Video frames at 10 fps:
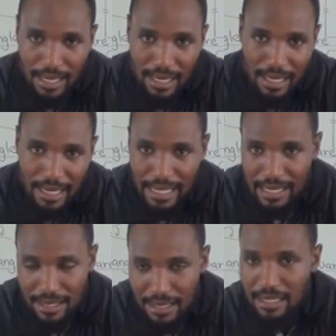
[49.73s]

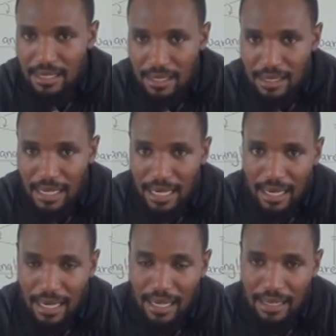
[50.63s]
AC,
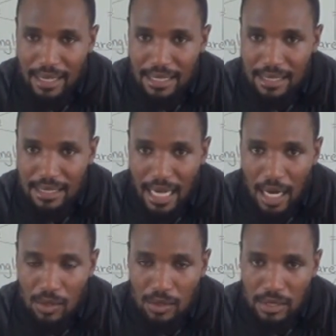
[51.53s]
that is how
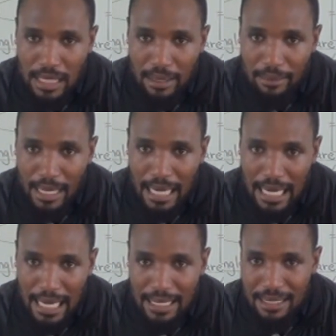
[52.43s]
to name a
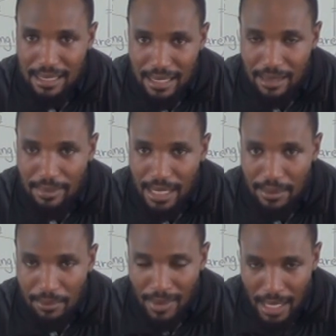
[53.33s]
line segment.
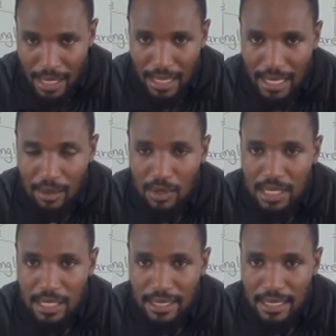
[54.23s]
And we
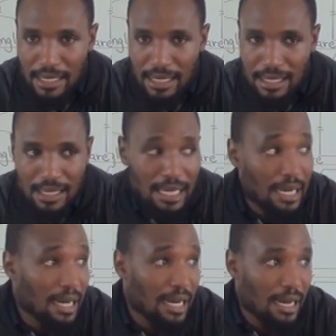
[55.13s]
say
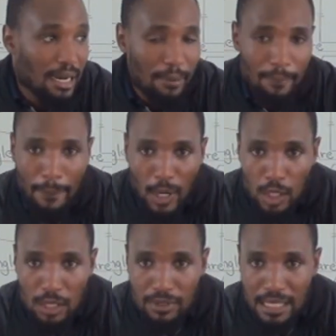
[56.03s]
that point of
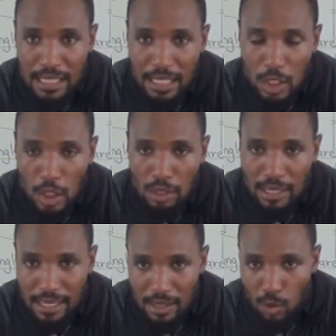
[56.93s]
intersection
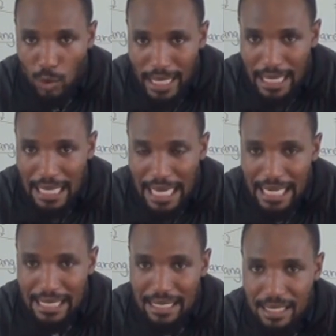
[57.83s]
is where
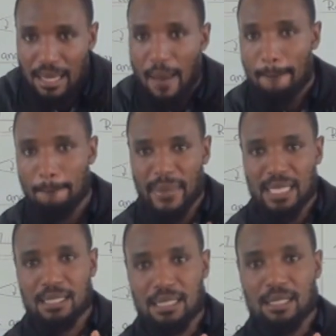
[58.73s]
lines meet.
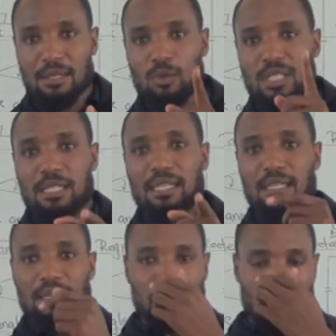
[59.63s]
We say
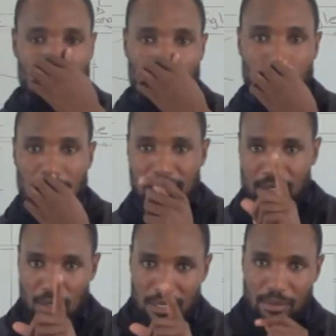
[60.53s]
that point of intersection
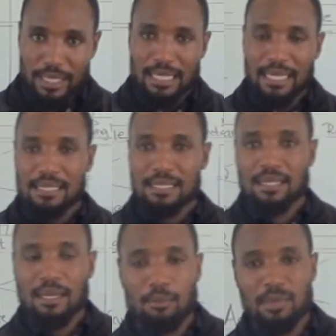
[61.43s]
is where lines
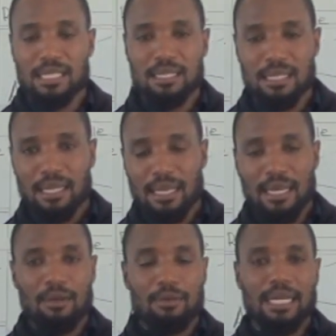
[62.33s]
meet. And
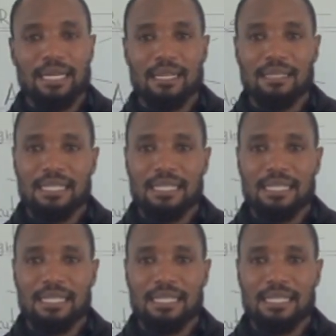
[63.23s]
we agree that